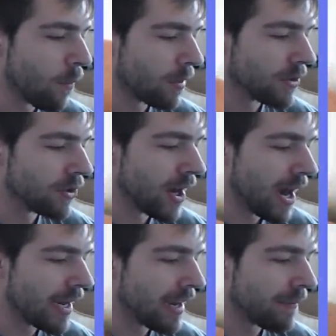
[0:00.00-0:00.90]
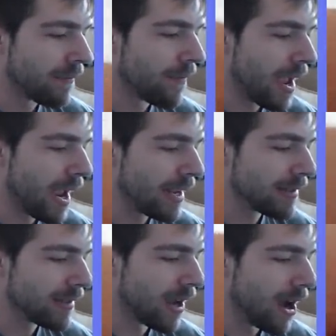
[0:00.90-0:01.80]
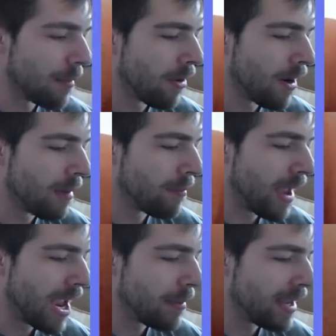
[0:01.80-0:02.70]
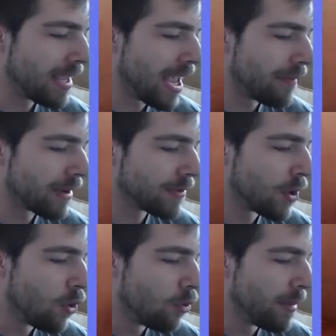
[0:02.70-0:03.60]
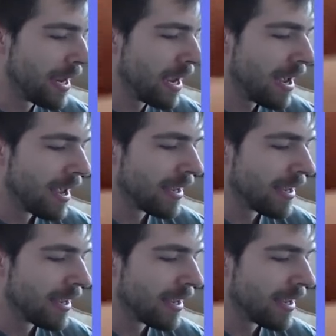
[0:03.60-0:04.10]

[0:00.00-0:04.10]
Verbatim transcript: for Shining Fates. Come on, baby. Give it to me.